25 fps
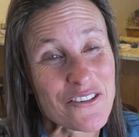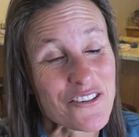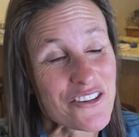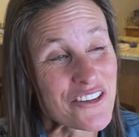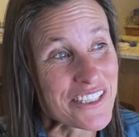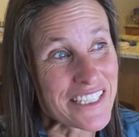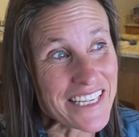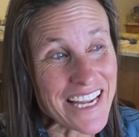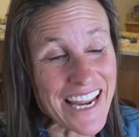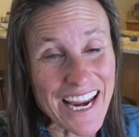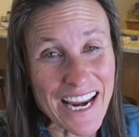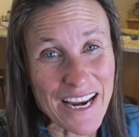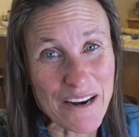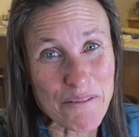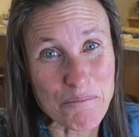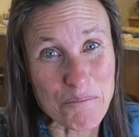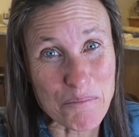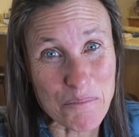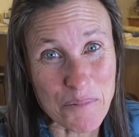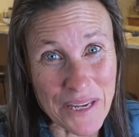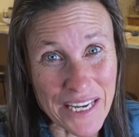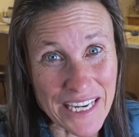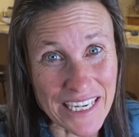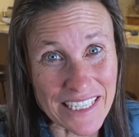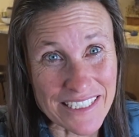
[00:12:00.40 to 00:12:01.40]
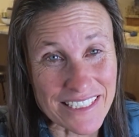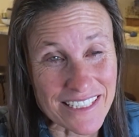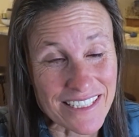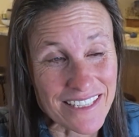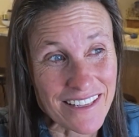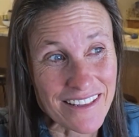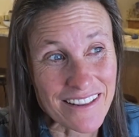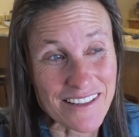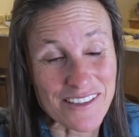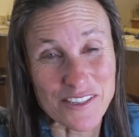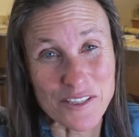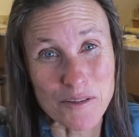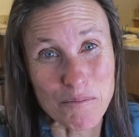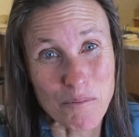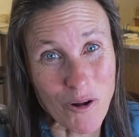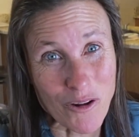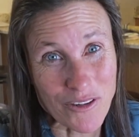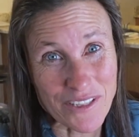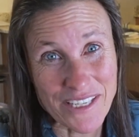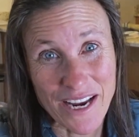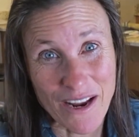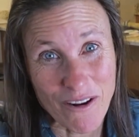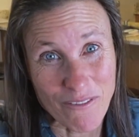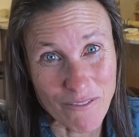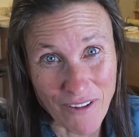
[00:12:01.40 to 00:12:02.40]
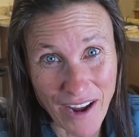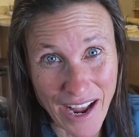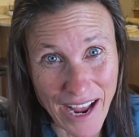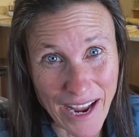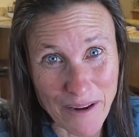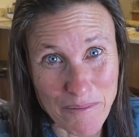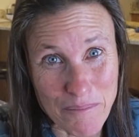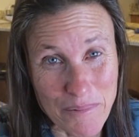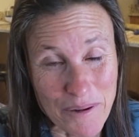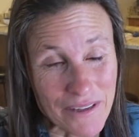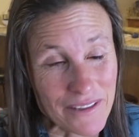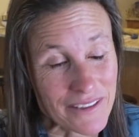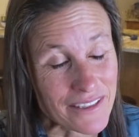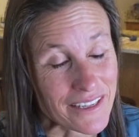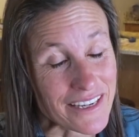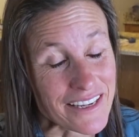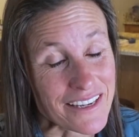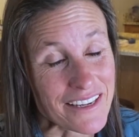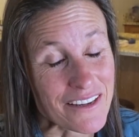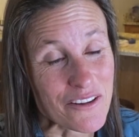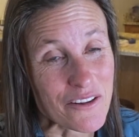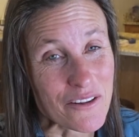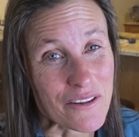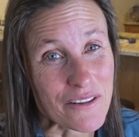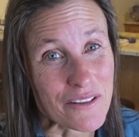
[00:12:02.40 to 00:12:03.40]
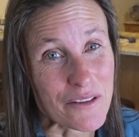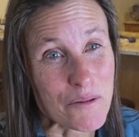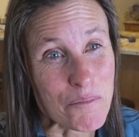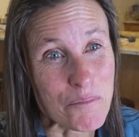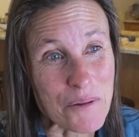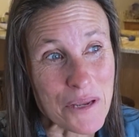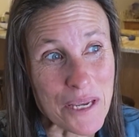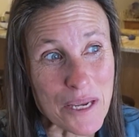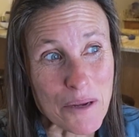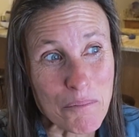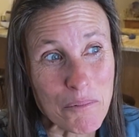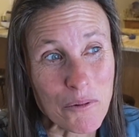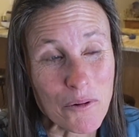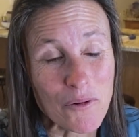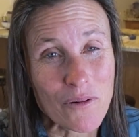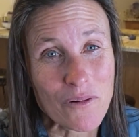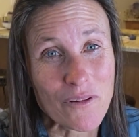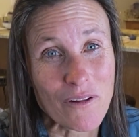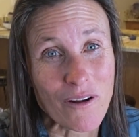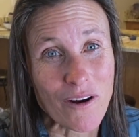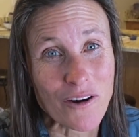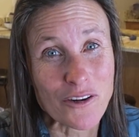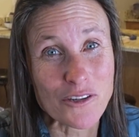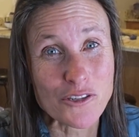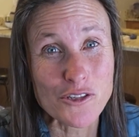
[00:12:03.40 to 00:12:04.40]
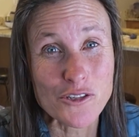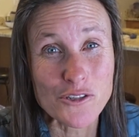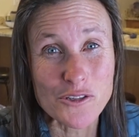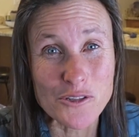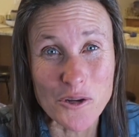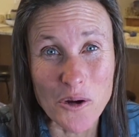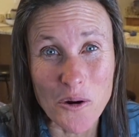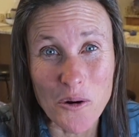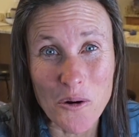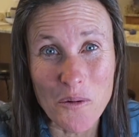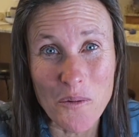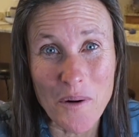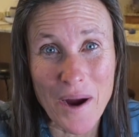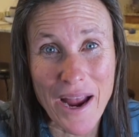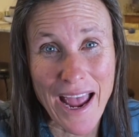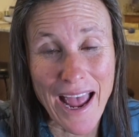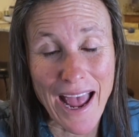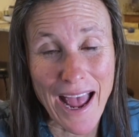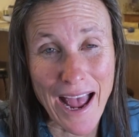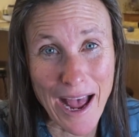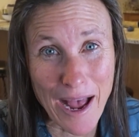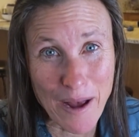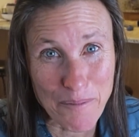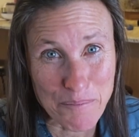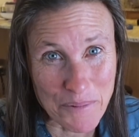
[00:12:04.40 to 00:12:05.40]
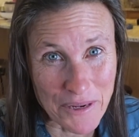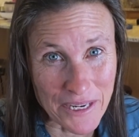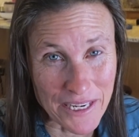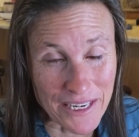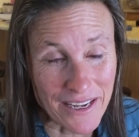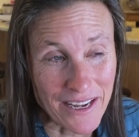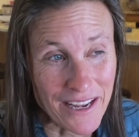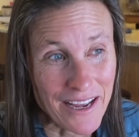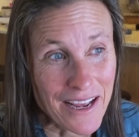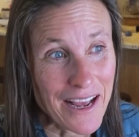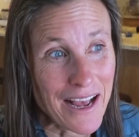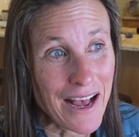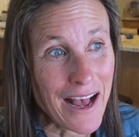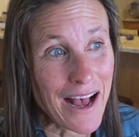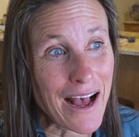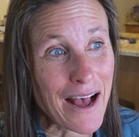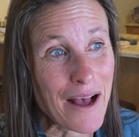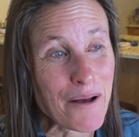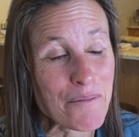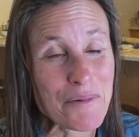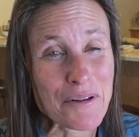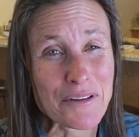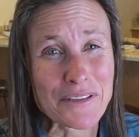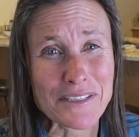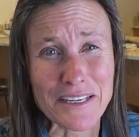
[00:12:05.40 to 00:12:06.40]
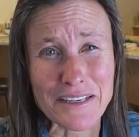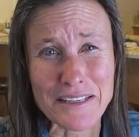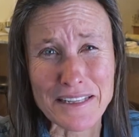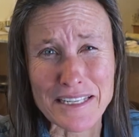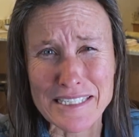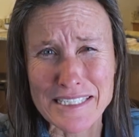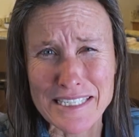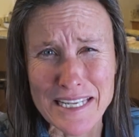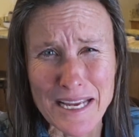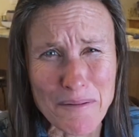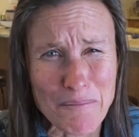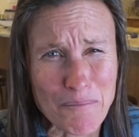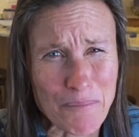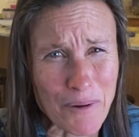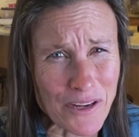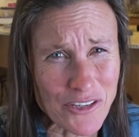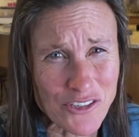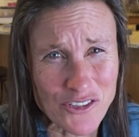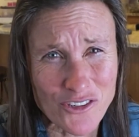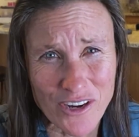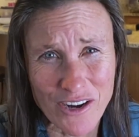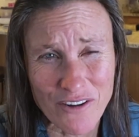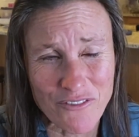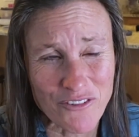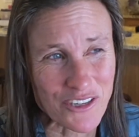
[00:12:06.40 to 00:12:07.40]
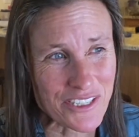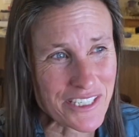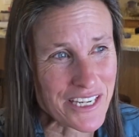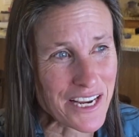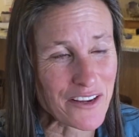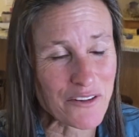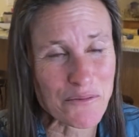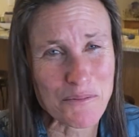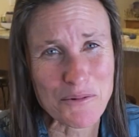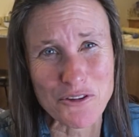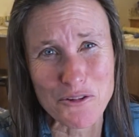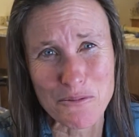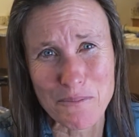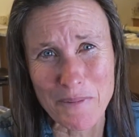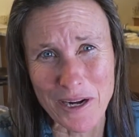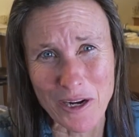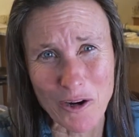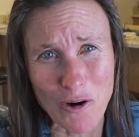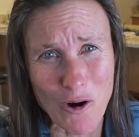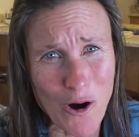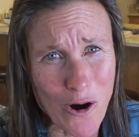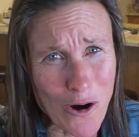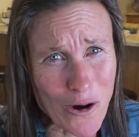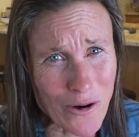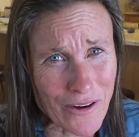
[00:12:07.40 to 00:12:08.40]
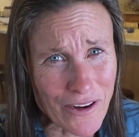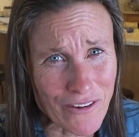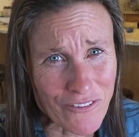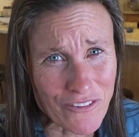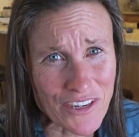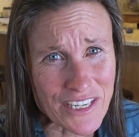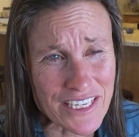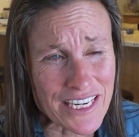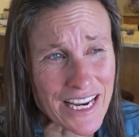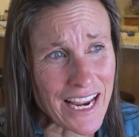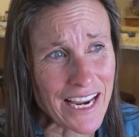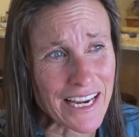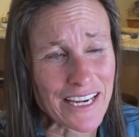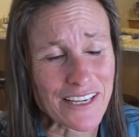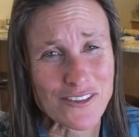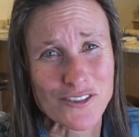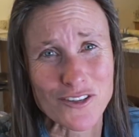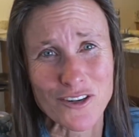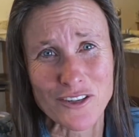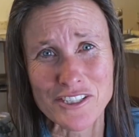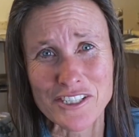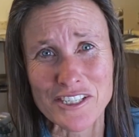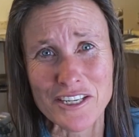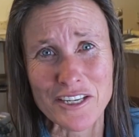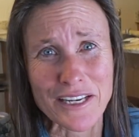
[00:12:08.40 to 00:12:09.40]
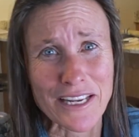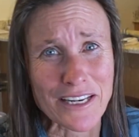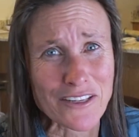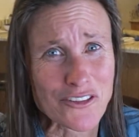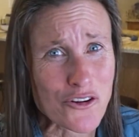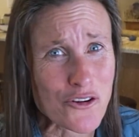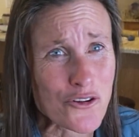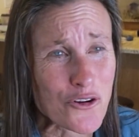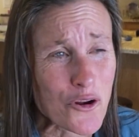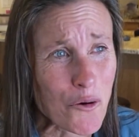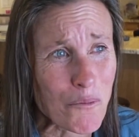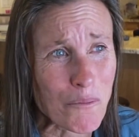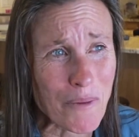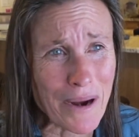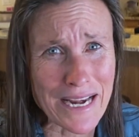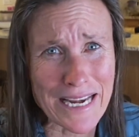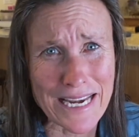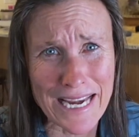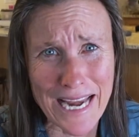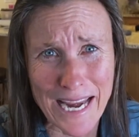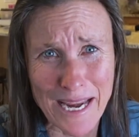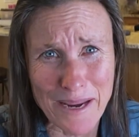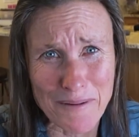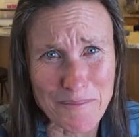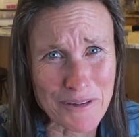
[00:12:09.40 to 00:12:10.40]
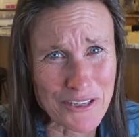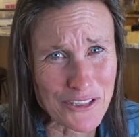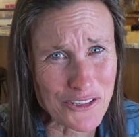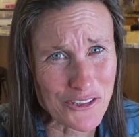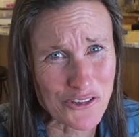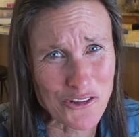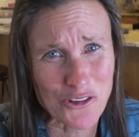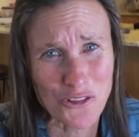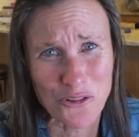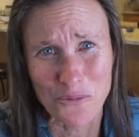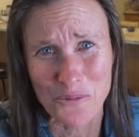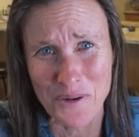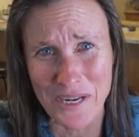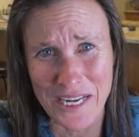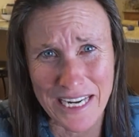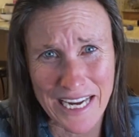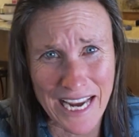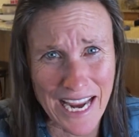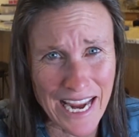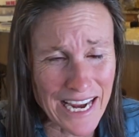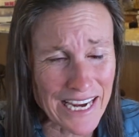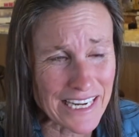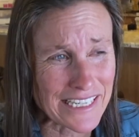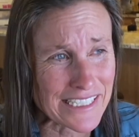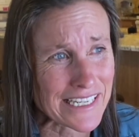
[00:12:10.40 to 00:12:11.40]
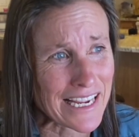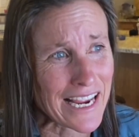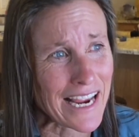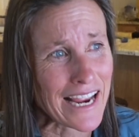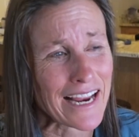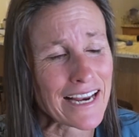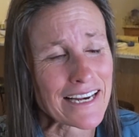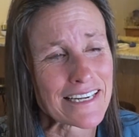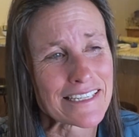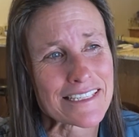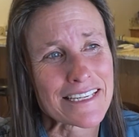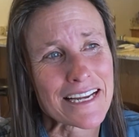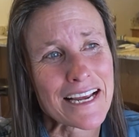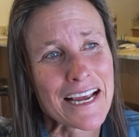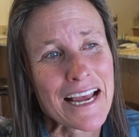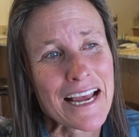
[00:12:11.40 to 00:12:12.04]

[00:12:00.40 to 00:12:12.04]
just can't beat the small town vibe. Like, the people are so happy. It's like the same bus driver takes me to my car every day. He starts to get to know my name in just 3 days and